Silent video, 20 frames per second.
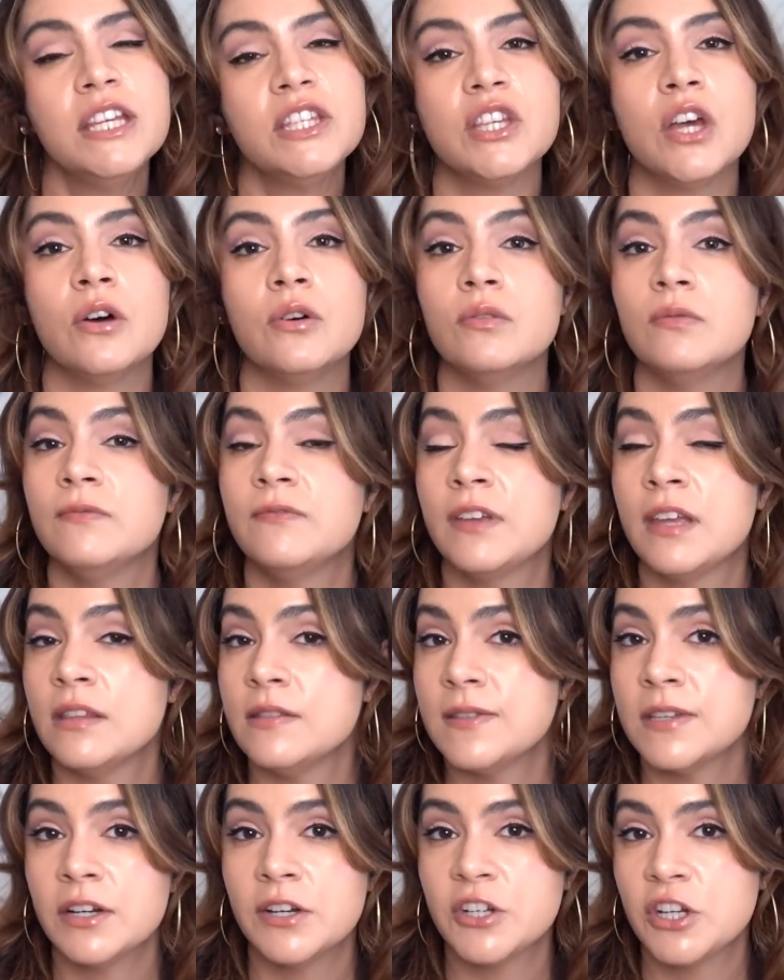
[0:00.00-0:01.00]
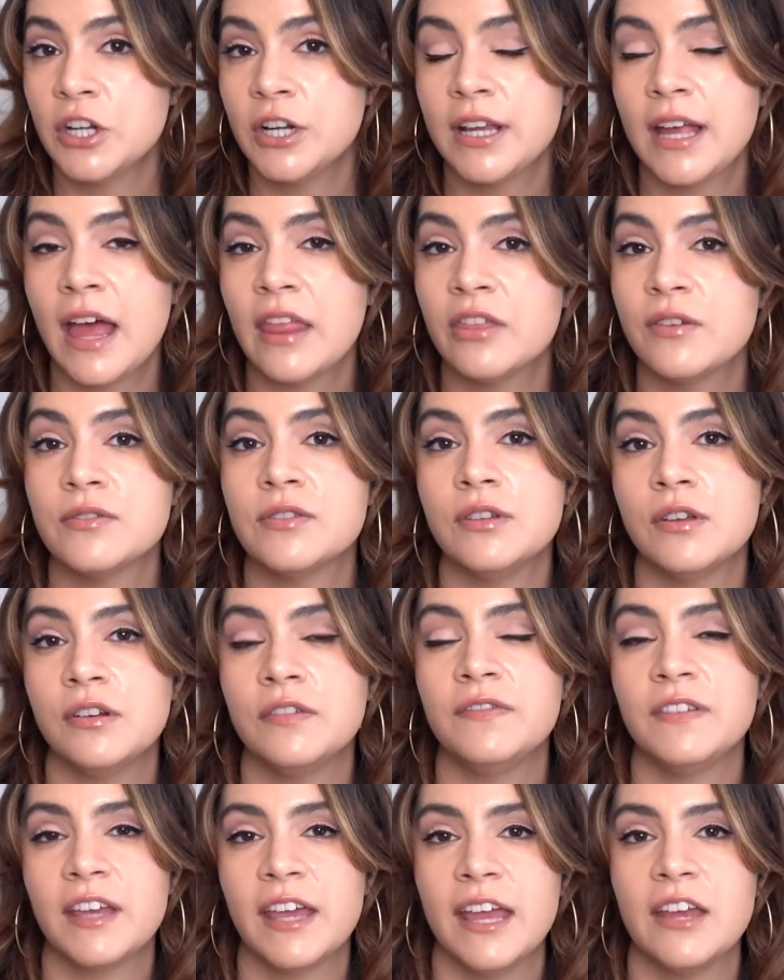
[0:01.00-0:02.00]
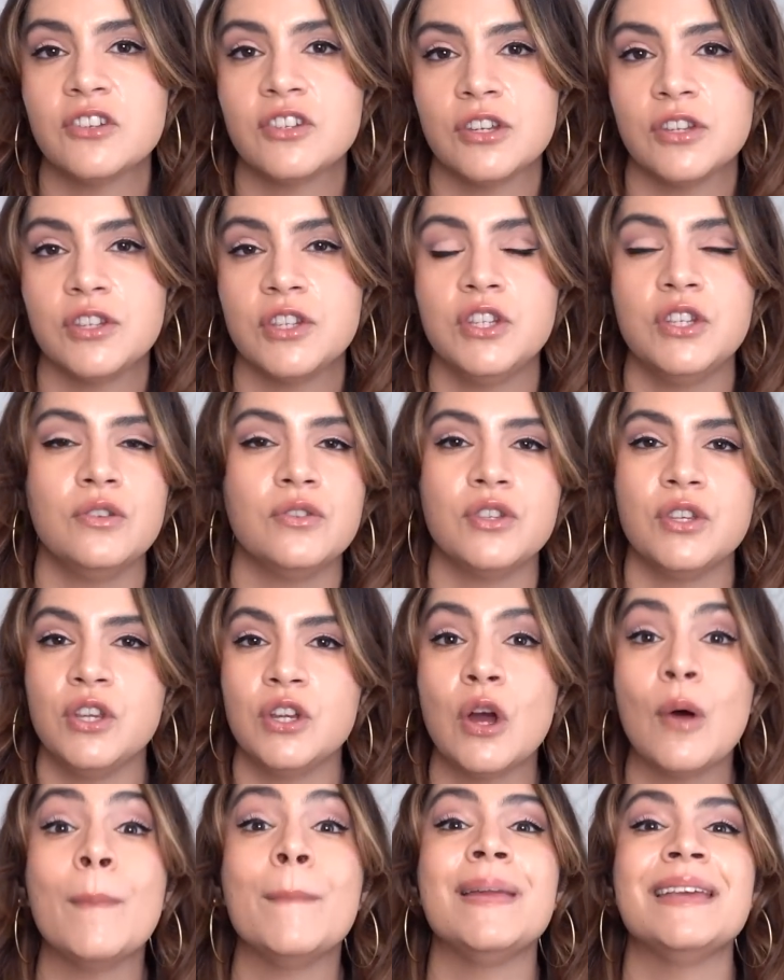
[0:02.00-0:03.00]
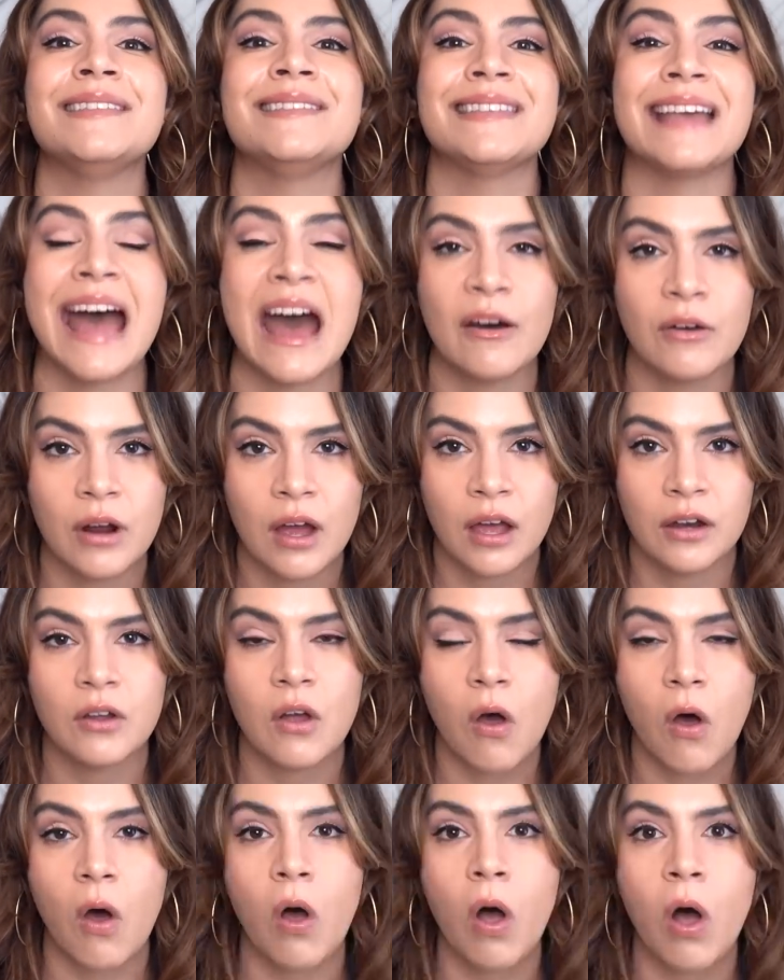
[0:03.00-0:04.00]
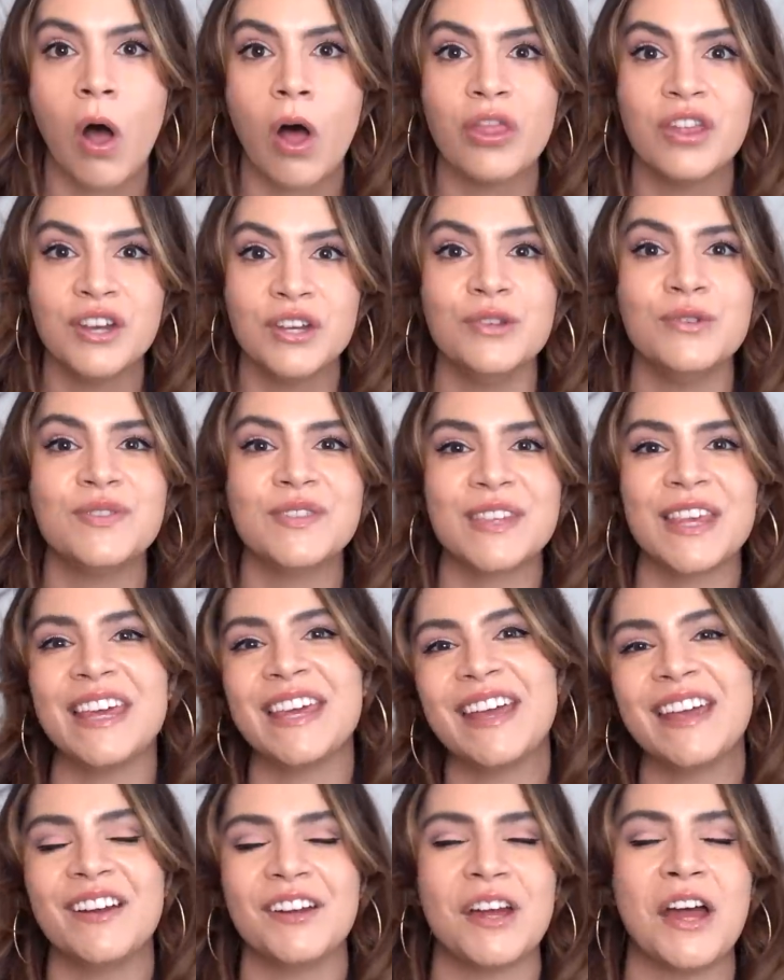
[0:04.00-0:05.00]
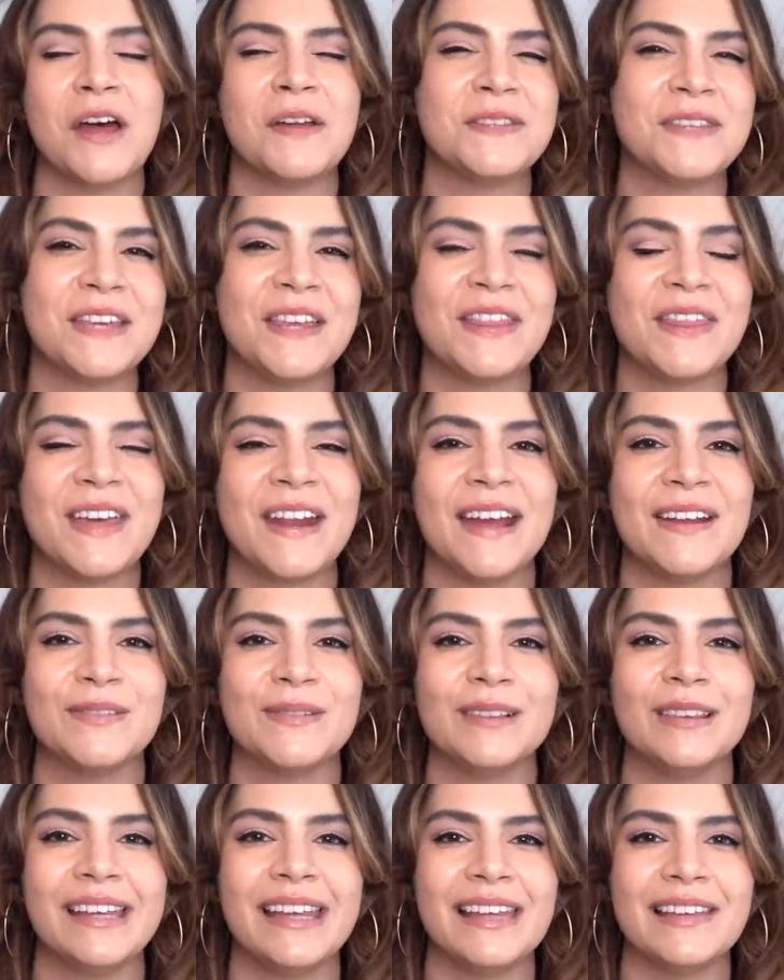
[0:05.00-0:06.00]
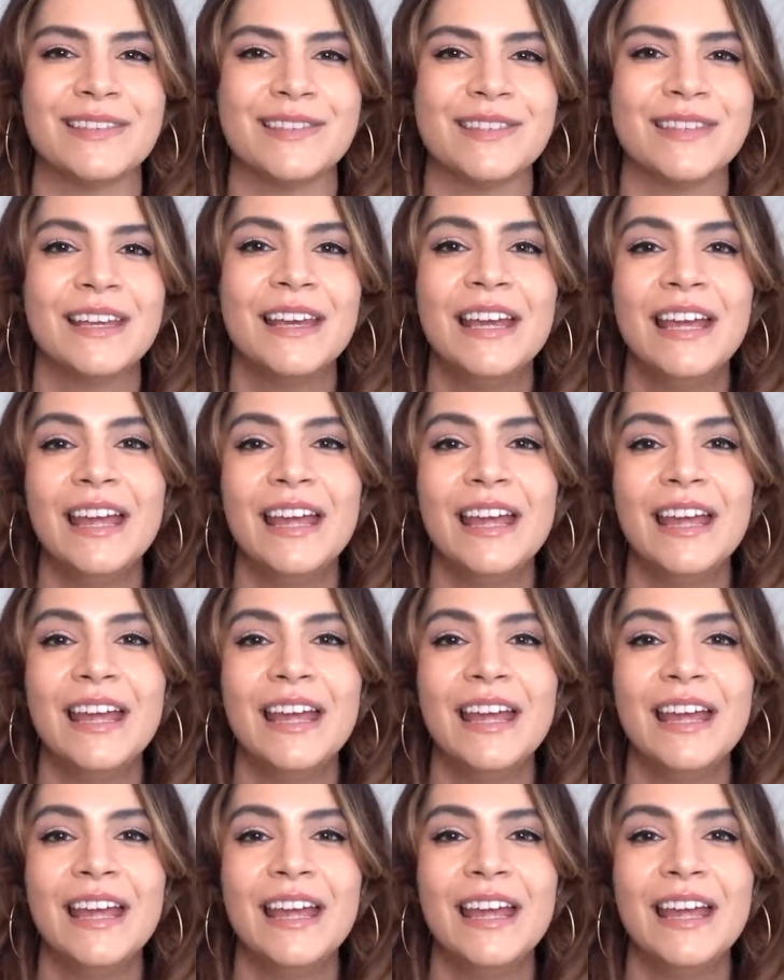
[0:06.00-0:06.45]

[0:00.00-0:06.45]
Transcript: so consider turning on those notifications too, so you don't miss out on all the new skincare content that I release.